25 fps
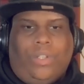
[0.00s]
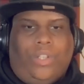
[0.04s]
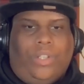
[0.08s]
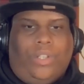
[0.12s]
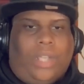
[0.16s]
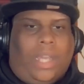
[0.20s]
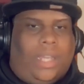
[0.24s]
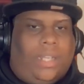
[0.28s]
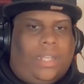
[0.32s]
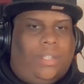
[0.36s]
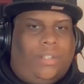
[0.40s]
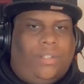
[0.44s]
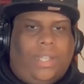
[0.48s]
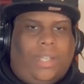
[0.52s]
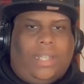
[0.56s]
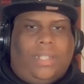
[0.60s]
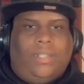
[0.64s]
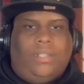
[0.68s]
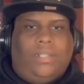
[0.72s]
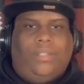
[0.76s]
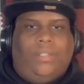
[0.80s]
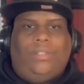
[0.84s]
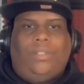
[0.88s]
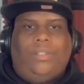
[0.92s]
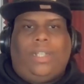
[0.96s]
you gotta you
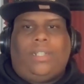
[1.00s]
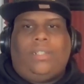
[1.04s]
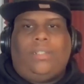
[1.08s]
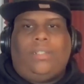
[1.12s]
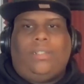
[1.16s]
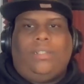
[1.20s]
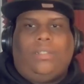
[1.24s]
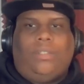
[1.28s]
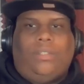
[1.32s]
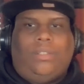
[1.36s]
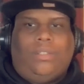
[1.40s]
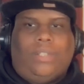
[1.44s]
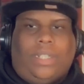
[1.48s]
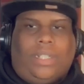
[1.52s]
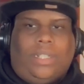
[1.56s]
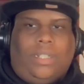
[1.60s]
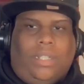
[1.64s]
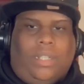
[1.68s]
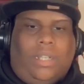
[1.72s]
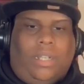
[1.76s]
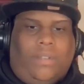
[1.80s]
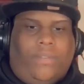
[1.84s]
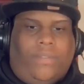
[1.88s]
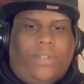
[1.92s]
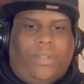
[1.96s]
gotta you gotta you gotta
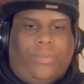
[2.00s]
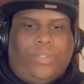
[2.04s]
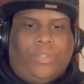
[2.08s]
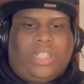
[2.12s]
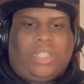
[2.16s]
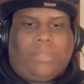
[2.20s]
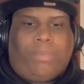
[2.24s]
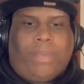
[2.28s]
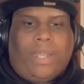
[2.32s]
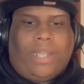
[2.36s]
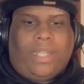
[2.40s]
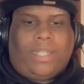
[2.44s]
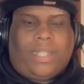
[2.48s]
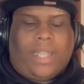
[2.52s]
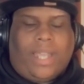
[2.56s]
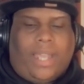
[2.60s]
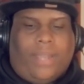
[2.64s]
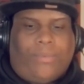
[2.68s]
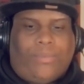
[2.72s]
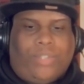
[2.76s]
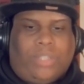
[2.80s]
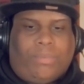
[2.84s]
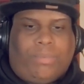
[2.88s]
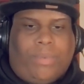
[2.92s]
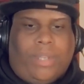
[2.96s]
love and respect
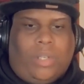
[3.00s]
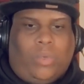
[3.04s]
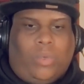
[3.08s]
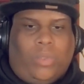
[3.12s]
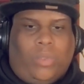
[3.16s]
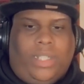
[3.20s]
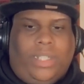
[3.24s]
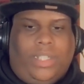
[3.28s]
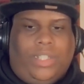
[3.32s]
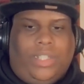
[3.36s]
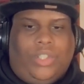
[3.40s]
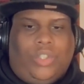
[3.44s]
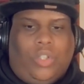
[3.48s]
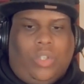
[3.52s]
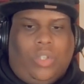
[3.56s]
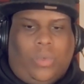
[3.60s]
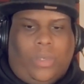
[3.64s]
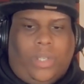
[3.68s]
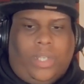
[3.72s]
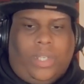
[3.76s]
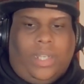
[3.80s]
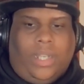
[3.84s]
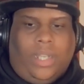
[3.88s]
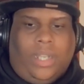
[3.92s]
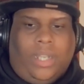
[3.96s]
that, respect what he's
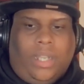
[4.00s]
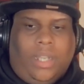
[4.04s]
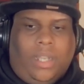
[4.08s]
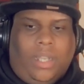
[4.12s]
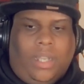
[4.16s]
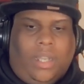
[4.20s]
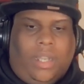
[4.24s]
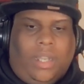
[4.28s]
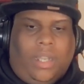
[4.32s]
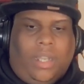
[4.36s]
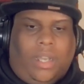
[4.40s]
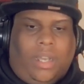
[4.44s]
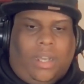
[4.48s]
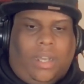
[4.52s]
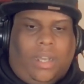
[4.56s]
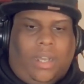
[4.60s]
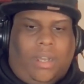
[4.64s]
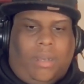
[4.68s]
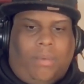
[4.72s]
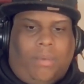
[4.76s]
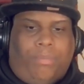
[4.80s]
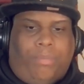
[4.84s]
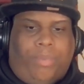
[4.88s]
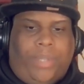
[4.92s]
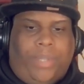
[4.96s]
doing.
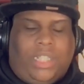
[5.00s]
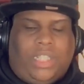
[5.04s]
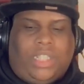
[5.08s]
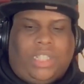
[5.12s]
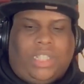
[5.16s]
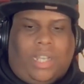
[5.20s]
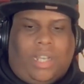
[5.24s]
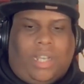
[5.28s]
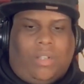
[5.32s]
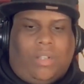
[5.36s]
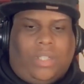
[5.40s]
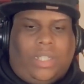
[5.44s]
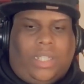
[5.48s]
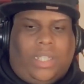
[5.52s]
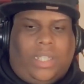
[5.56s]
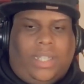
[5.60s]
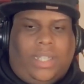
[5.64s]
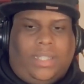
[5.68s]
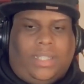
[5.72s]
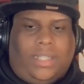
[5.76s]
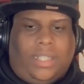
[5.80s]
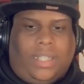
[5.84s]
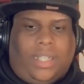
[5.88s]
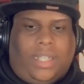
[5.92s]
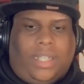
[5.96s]
Um, big shout out
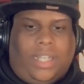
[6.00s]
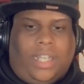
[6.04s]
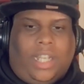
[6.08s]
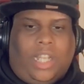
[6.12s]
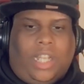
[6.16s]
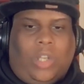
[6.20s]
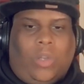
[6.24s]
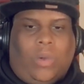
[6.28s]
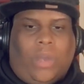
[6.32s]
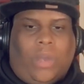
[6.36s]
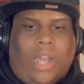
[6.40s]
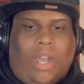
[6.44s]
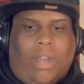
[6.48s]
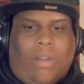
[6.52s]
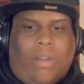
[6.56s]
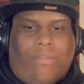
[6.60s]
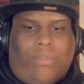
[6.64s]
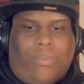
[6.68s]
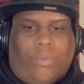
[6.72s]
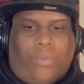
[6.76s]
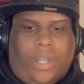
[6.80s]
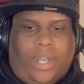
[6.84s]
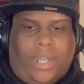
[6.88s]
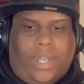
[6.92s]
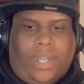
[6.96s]
again to Canelo
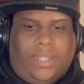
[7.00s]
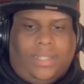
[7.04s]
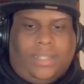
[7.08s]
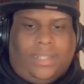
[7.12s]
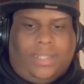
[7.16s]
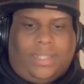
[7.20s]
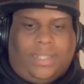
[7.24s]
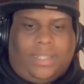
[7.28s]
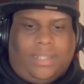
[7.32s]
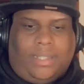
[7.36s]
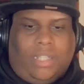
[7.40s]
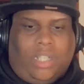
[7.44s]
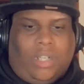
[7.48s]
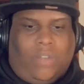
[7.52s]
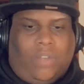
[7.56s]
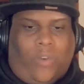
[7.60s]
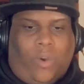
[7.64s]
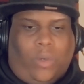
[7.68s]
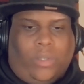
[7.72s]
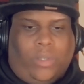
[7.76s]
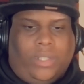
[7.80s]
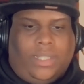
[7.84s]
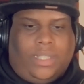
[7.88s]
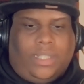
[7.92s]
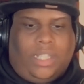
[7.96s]
Alvarez. Looking
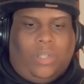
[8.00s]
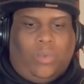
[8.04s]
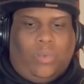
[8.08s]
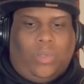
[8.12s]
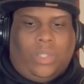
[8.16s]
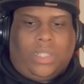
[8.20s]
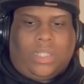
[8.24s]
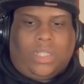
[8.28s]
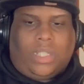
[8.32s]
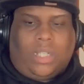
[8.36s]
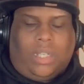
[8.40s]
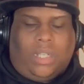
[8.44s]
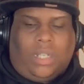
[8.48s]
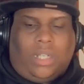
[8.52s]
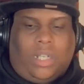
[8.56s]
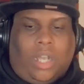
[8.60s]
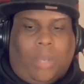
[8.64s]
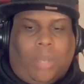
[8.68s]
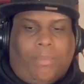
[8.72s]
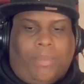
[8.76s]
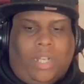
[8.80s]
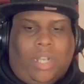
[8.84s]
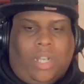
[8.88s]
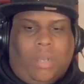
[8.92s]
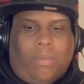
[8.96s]
forward to see what's
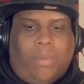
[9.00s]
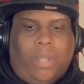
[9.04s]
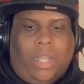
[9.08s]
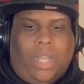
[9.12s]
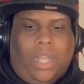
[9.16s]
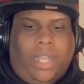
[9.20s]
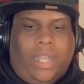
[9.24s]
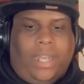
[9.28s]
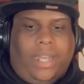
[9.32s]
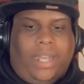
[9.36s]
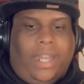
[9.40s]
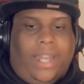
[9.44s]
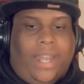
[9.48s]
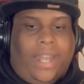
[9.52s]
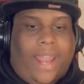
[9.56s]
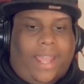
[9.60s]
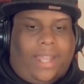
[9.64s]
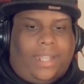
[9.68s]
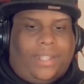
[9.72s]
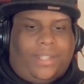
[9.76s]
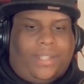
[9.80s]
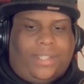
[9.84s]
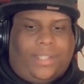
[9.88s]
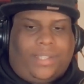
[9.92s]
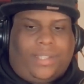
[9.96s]
coming up
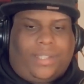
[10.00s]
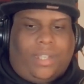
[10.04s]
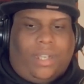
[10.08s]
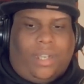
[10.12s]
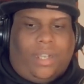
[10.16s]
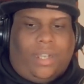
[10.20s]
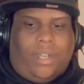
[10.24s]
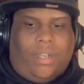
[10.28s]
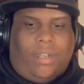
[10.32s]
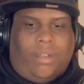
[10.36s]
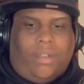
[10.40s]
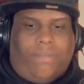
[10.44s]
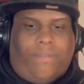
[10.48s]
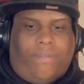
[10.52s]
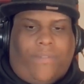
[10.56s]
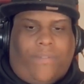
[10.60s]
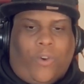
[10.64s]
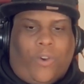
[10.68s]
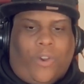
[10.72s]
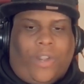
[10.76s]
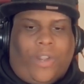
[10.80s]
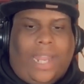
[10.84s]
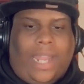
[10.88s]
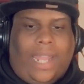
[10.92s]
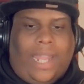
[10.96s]
next uh
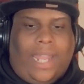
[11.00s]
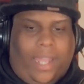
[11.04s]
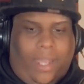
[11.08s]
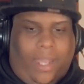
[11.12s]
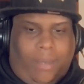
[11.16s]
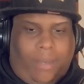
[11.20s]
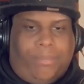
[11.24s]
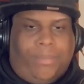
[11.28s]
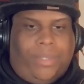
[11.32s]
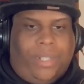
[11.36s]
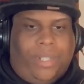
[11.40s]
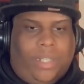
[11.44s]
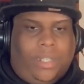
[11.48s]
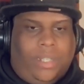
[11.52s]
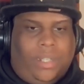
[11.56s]
for him.